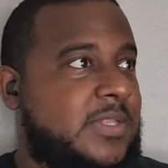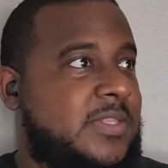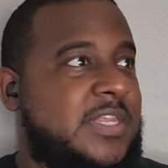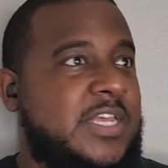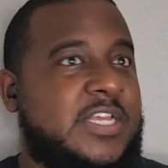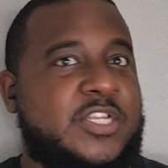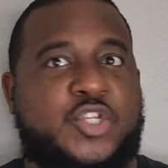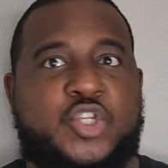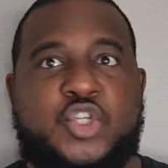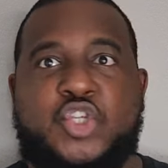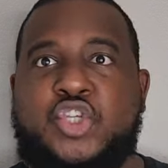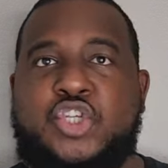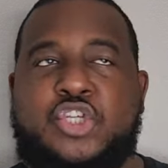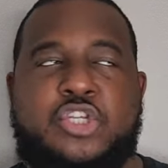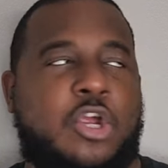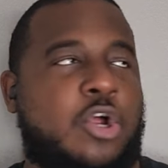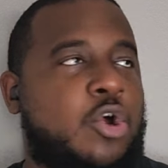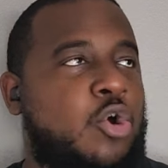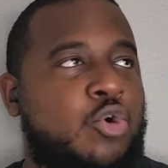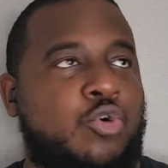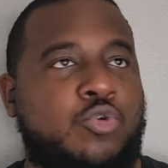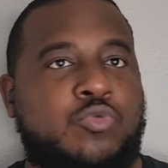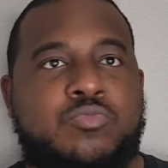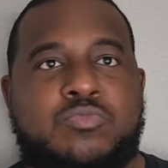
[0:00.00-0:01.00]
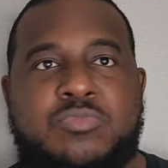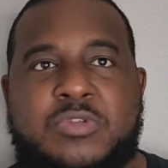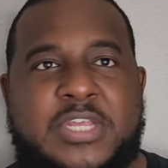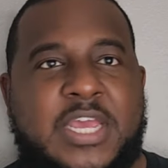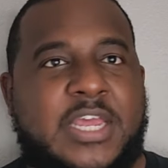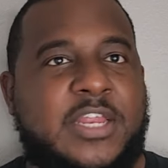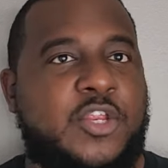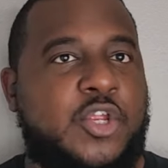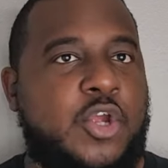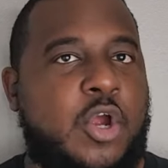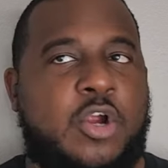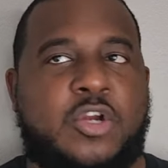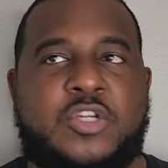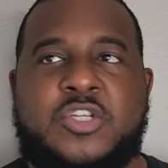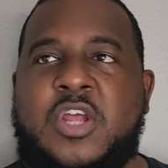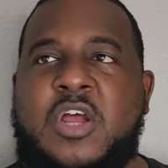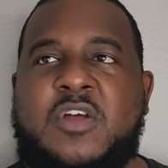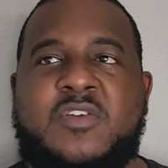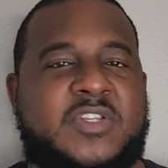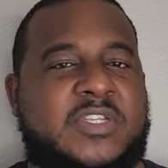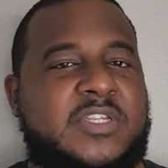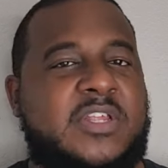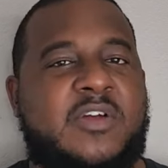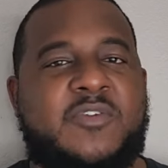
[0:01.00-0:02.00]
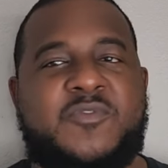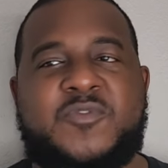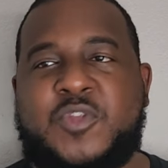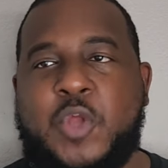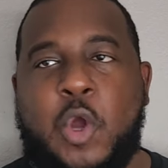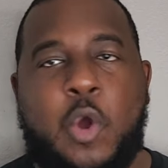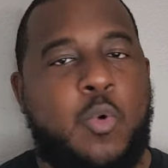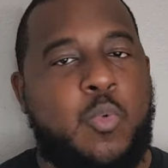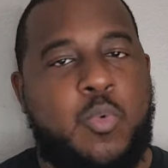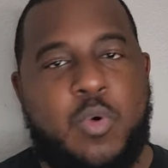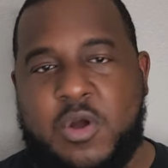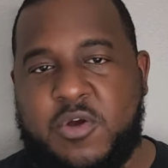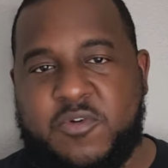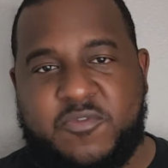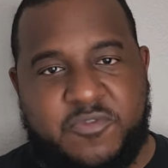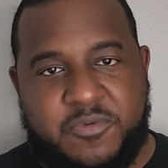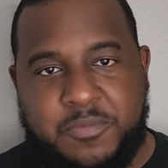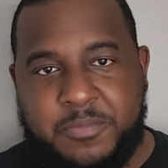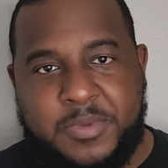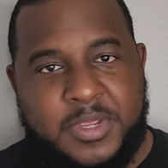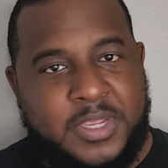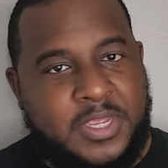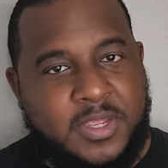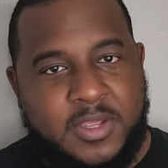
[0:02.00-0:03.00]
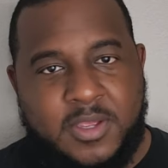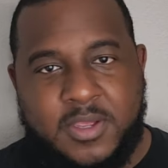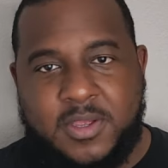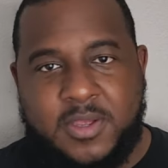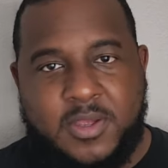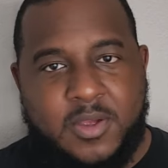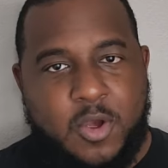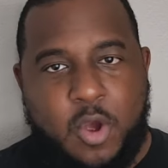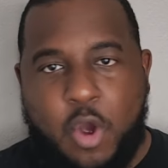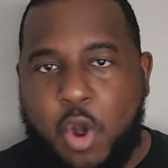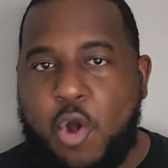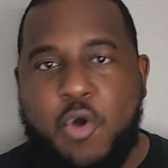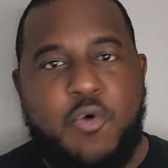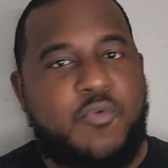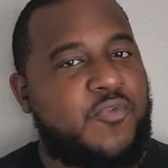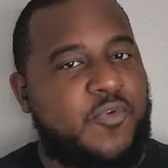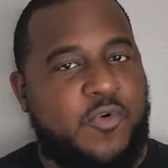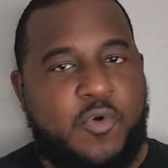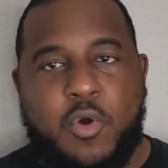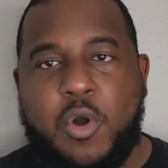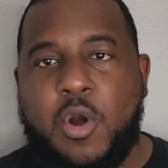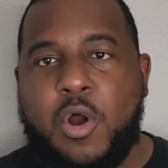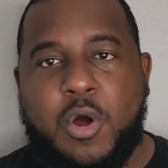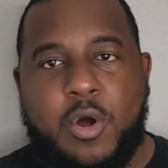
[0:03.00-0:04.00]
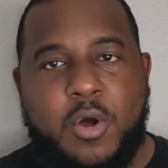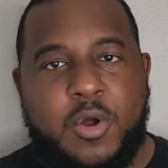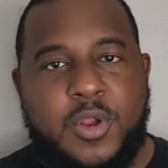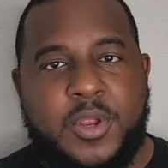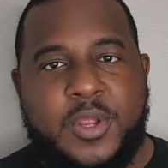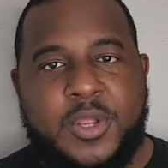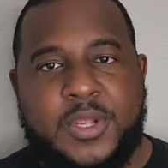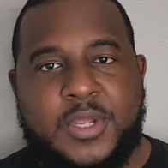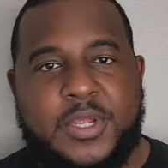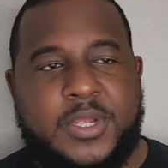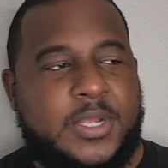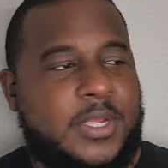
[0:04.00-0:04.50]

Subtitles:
This zone 10 yards off stuff don't work for me overall.